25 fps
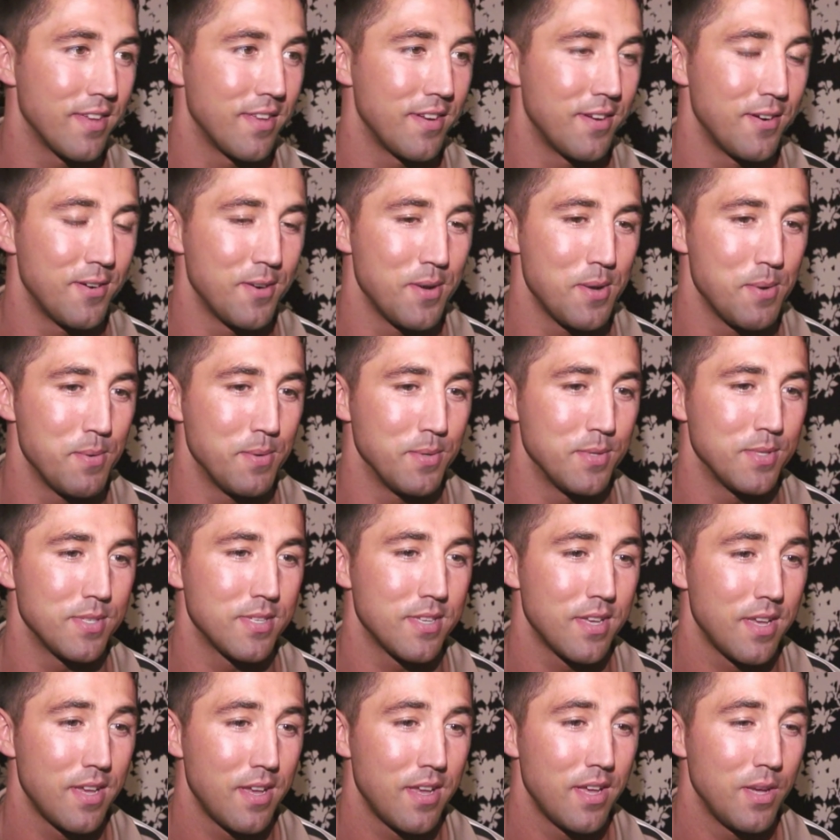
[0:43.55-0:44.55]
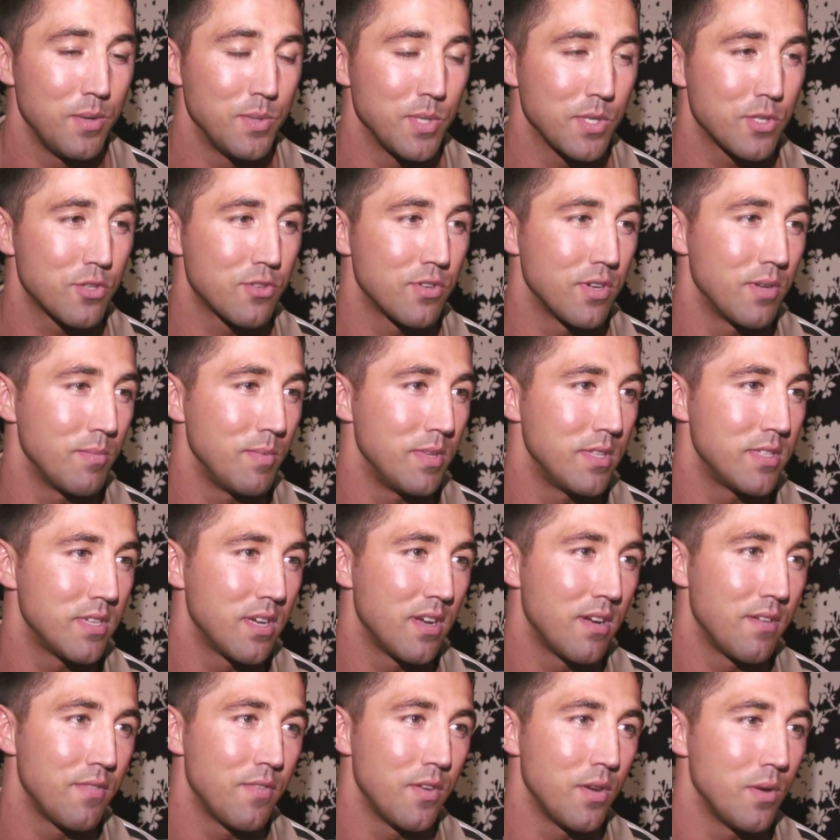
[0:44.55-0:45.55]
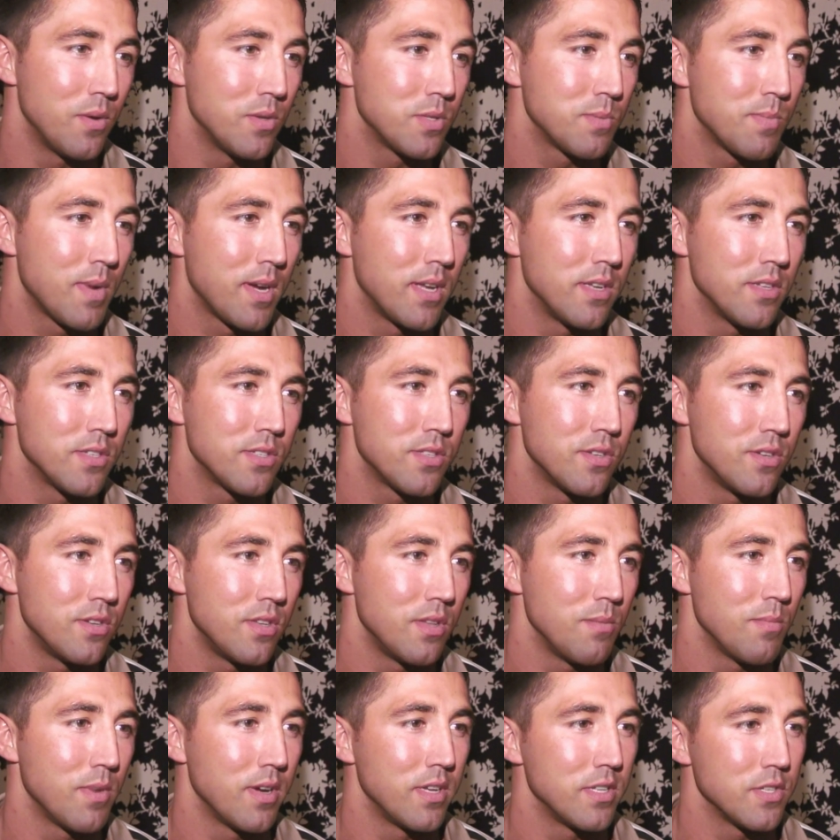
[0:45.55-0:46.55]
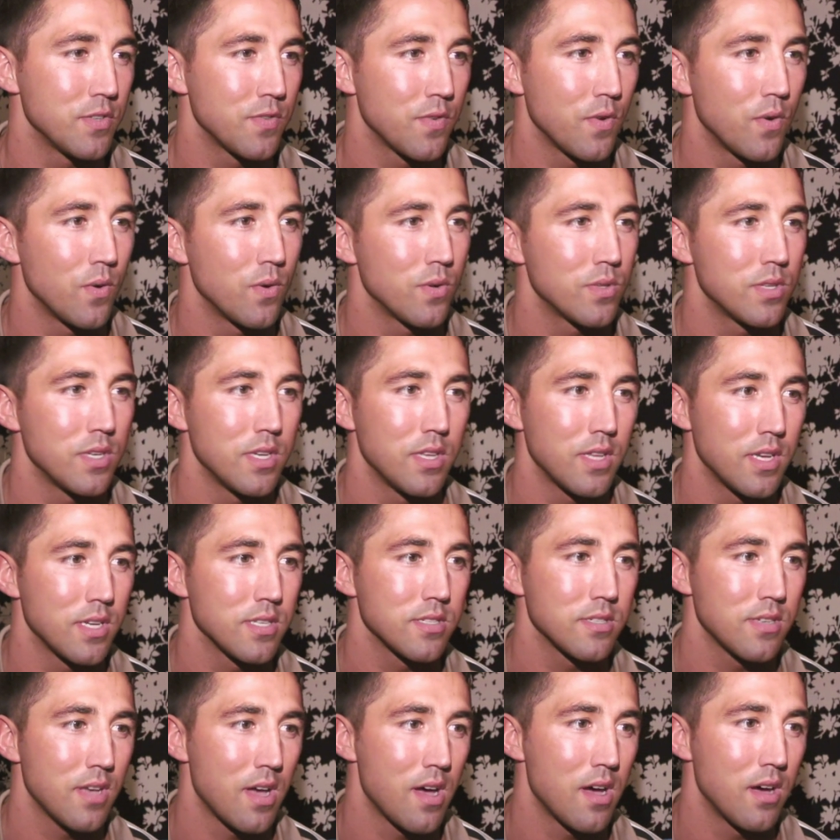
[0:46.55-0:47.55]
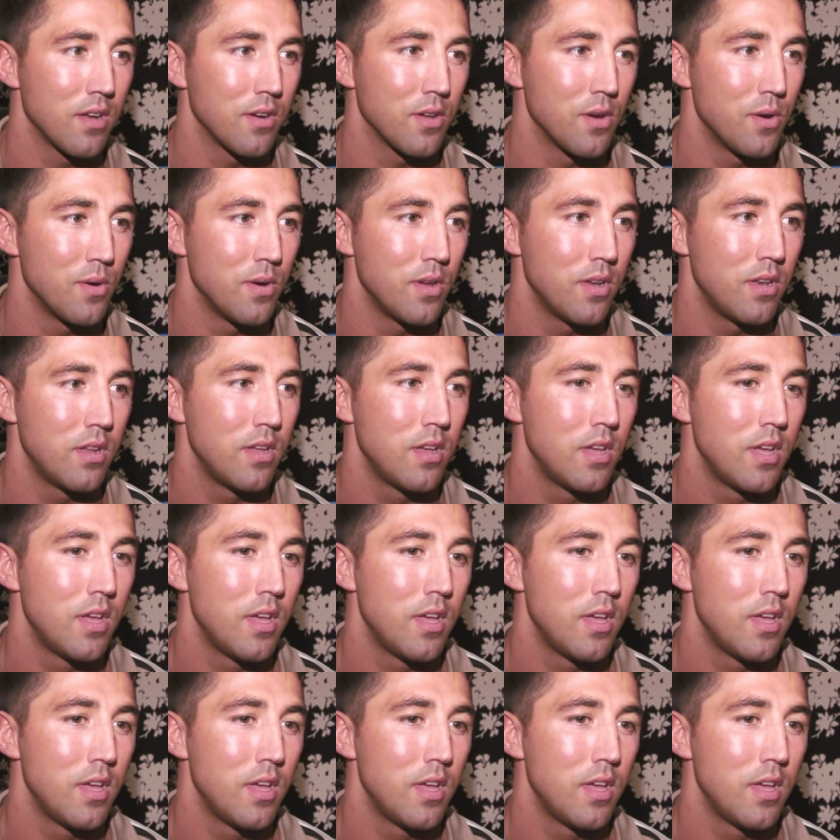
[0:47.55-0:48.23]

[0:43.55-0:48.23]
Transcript: You know, it was it was extremely tough. You know, it was minus 30, minus 40. That's hard going.